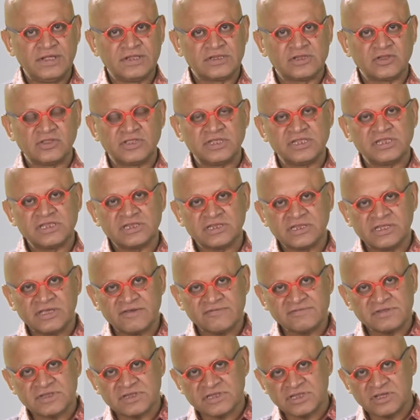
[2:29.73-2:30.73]
So this
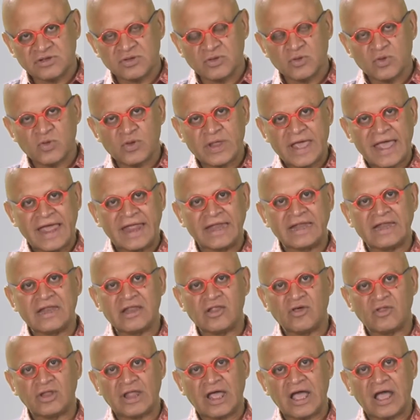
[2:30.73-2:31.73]
gives us a good
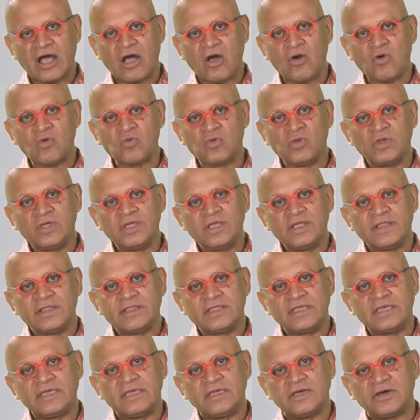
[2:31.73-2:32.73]
handle on how
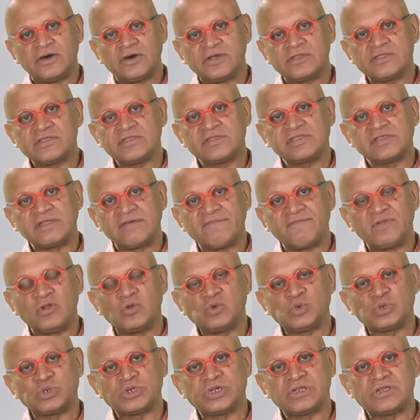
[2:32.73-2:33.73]
the Earth's
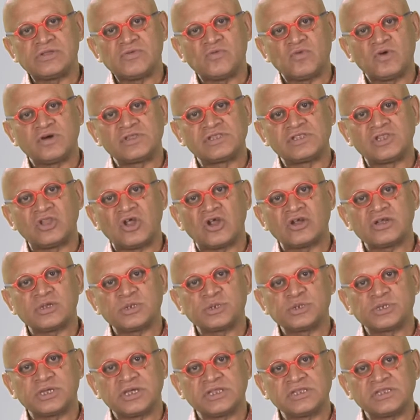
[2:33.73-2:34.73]
evolution was not
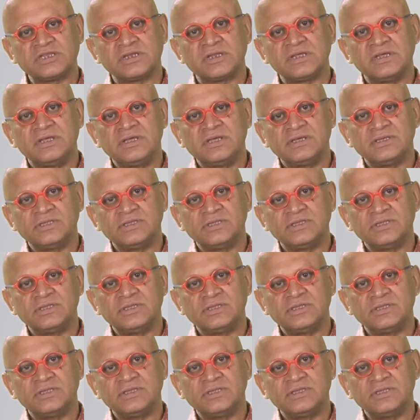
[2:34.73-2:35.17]
just